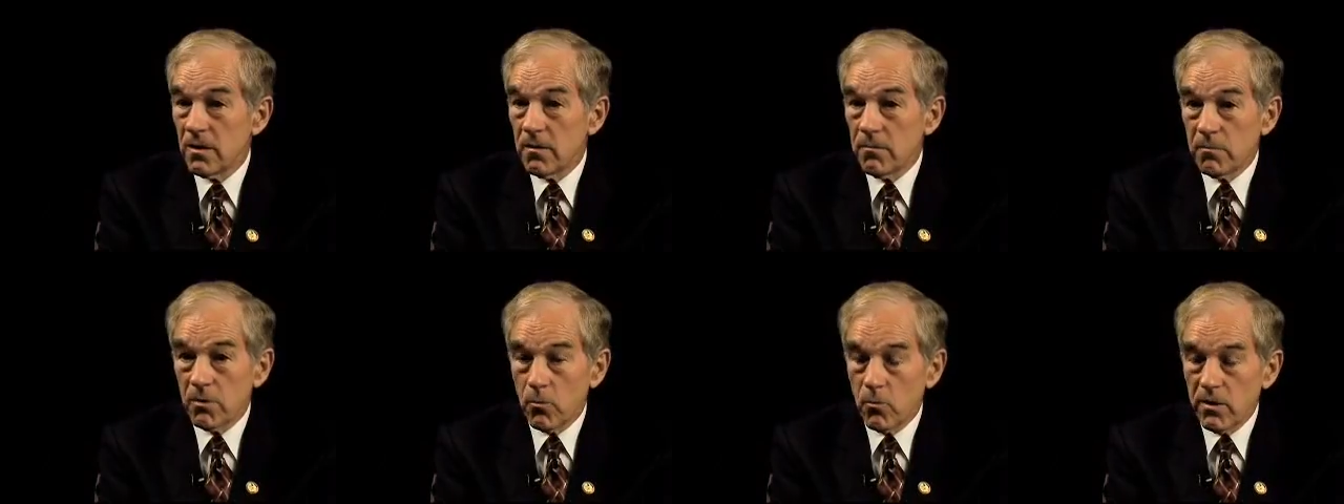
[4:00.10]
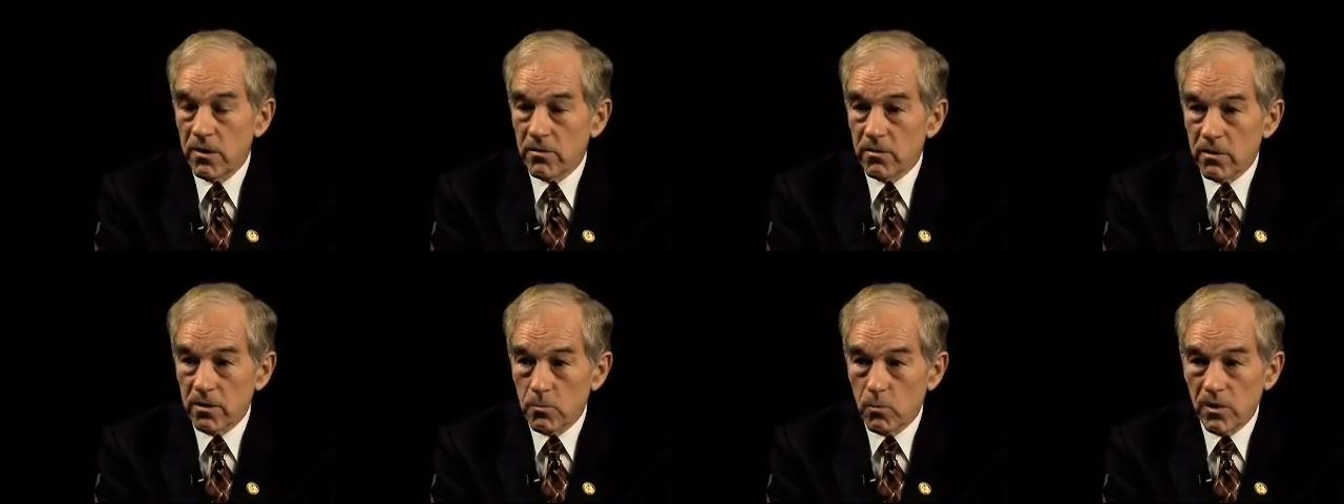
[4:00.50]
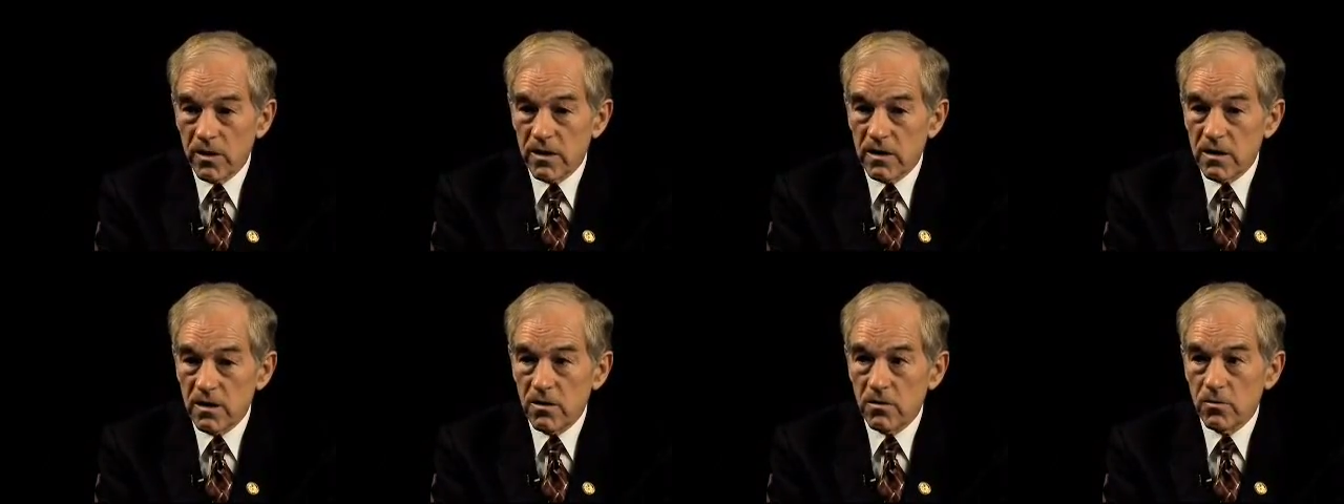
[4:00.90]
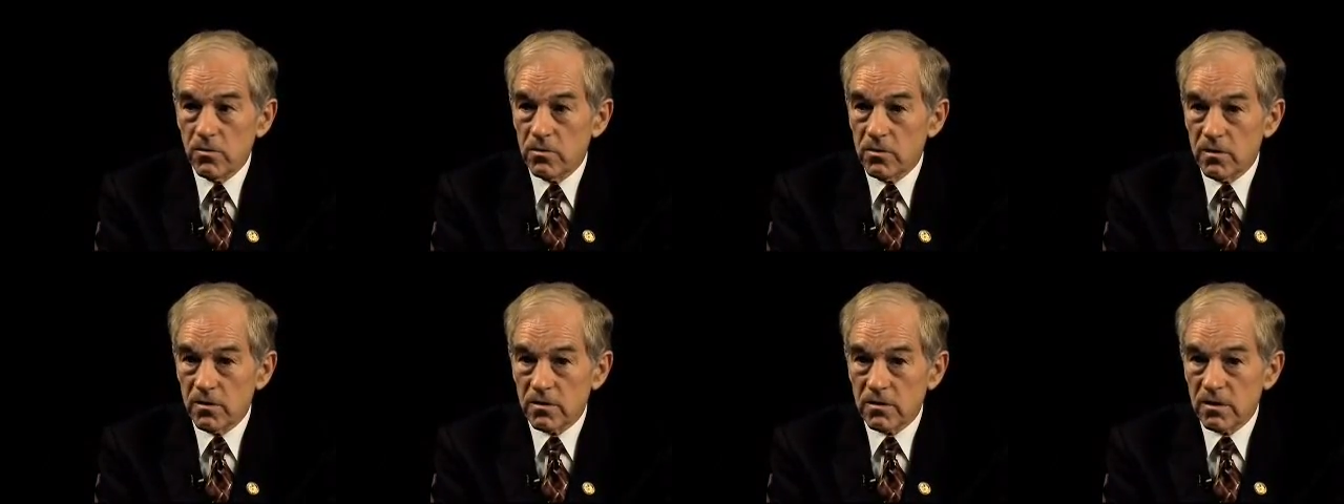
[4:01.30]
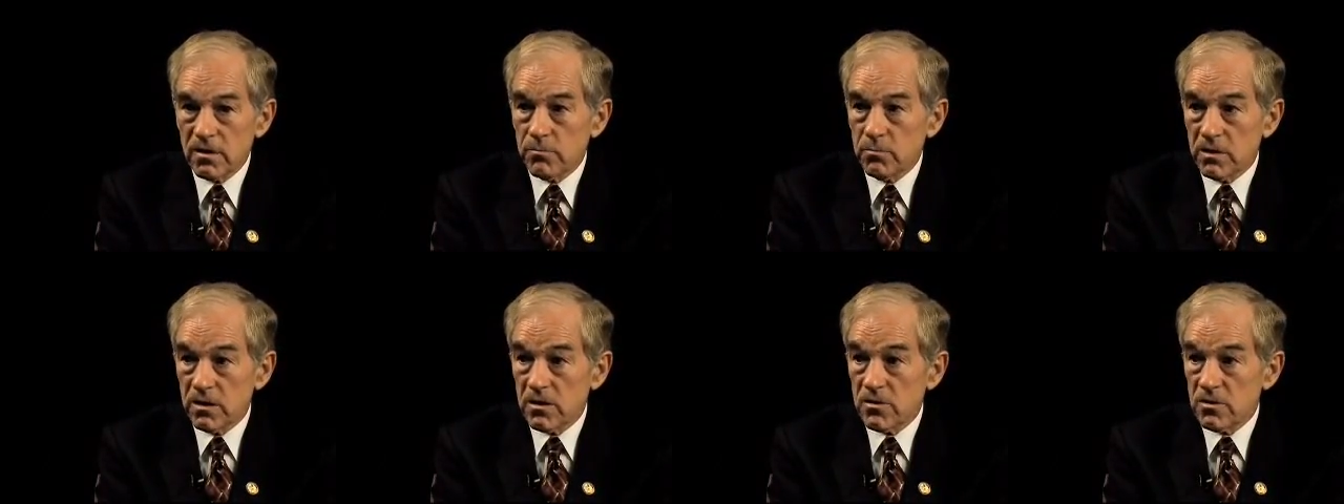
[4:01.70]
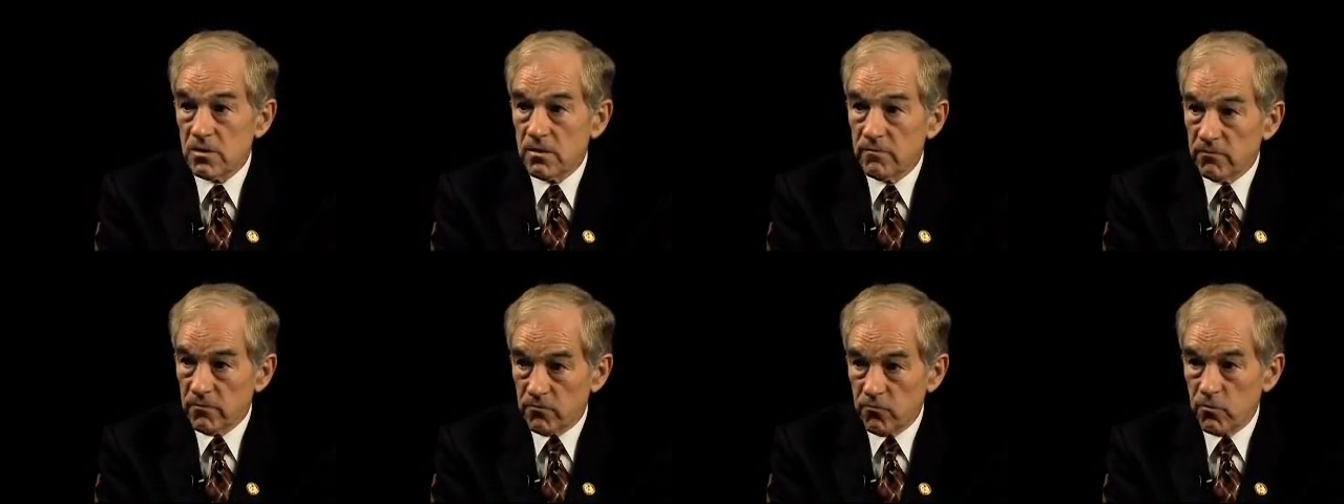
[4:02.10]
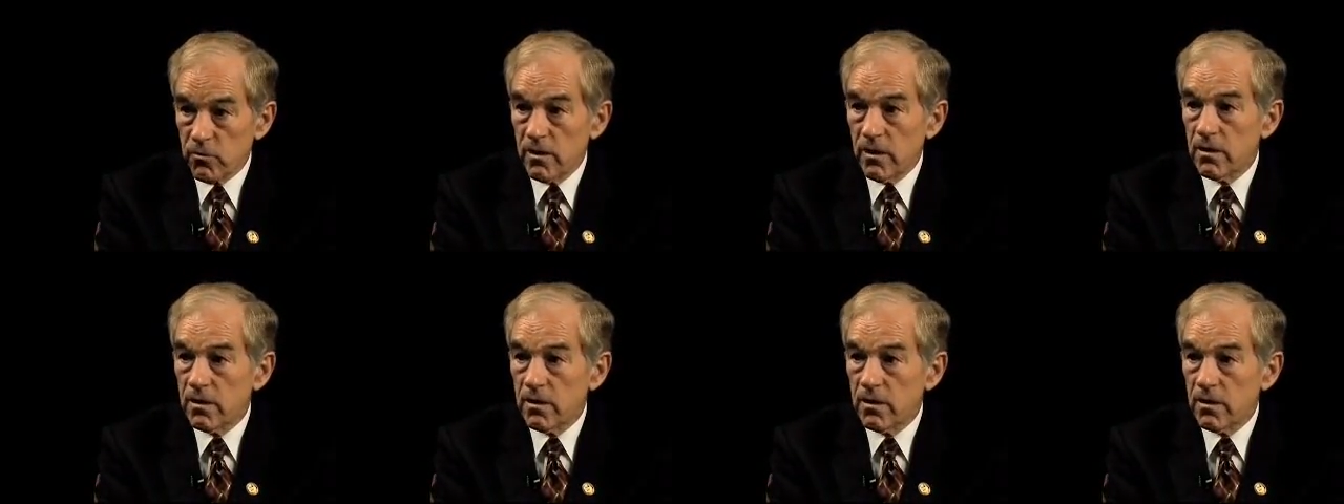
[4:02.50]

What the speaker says: but we yield to the temptation of a free